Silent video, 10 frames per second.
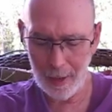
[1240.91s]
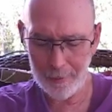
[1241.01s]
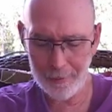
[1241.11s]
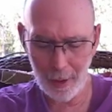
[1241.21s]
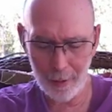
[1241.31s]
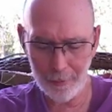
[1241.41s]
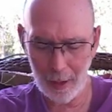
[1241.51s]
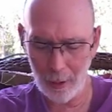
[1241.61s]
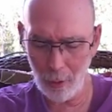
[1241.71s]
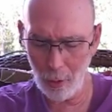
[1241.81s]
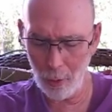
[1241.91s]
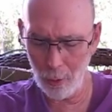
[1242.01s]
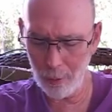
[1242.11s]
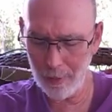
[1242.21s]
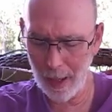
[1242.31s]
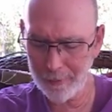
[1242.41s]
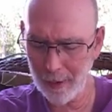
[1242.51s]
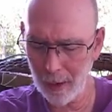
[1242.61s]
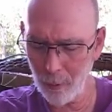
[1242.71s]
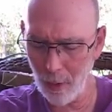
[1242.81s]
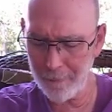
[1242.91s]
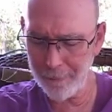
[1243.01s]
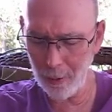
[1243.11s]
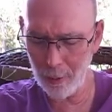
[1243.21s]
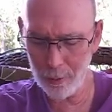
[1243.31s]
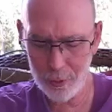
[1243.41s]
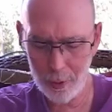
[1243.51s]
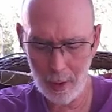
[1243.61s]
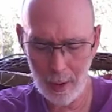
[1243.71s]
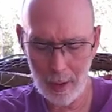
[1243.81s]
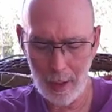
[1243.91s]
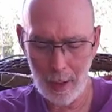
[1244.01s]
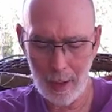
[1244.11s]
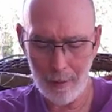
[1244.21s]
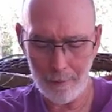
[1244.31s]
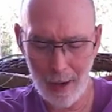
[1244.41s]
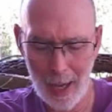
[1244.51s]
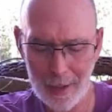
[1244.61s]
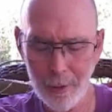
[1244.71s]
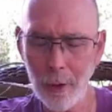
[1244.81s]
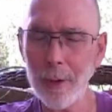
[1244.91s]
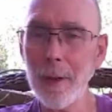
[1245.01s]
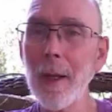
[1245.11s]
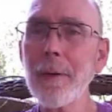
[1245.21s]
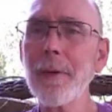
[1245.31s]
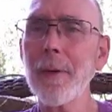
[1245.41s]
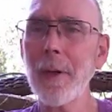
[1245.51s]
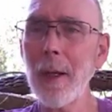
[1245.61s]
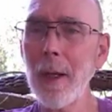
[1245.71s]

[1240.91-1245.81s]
He says, In whom I take refuge, my goodness,